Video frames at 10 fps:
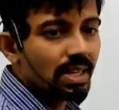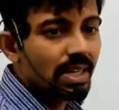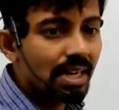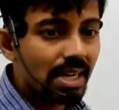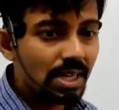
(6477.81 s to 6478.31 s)

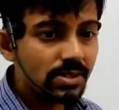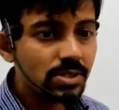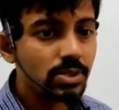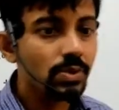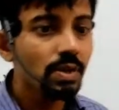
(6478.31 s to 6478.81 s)
It
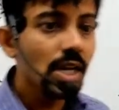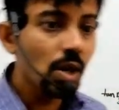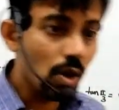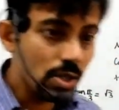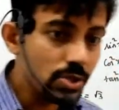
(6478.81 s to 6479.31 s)
reduces to
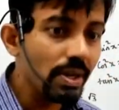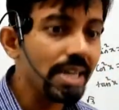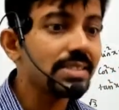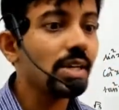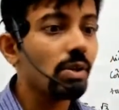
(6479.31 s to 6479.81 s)
cos
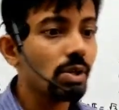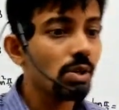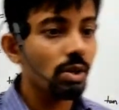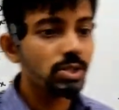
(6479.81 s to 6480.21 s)
2x equal to cos